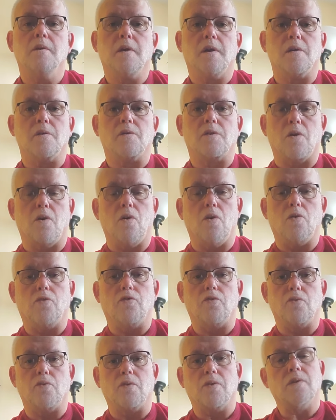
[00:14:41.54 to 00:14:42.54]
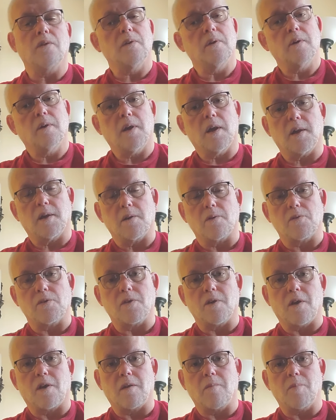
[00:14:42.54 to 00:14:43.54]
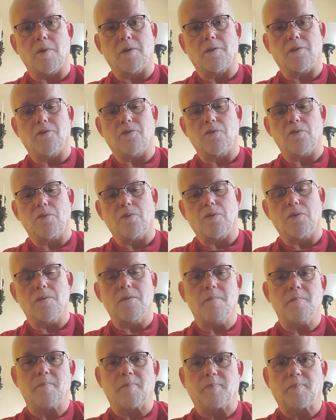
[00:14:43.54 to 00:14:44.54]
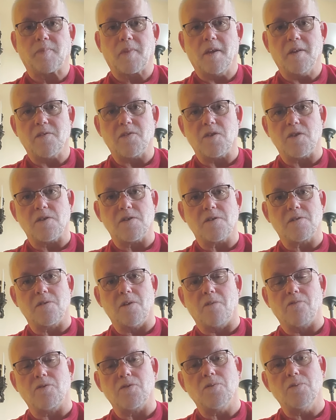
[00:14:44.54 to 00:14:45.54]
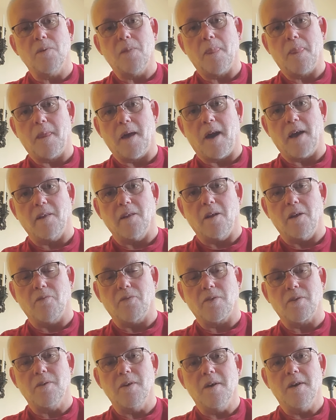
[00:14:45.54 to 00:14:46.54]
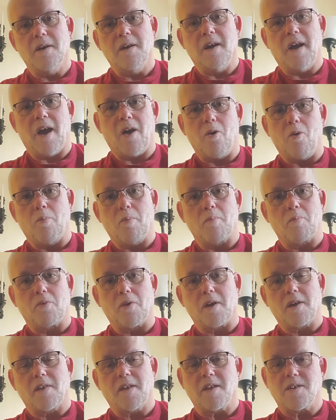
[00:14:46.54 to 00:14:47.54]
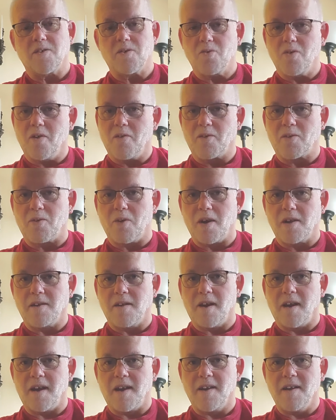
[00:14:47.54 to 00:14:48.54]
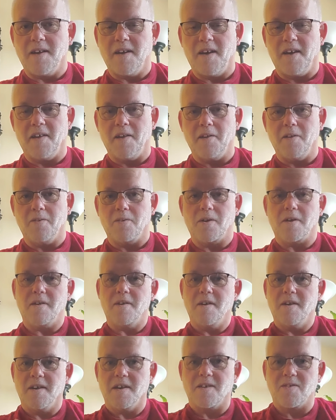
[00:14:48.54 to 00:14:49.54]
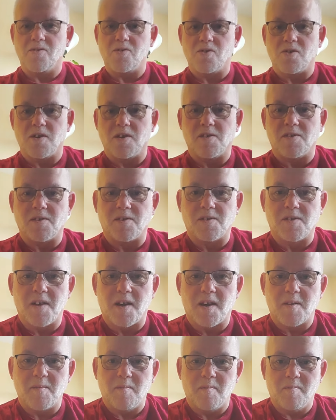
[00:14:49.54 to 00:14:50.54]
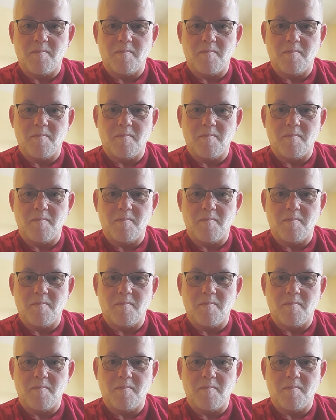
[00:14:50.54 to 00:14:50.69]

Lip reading: Here's the whole truth, and here's nothing but the truth. Jesus loves you. I love you. I hope and pray that you have a great day. Hallelujah. In Jesus' name.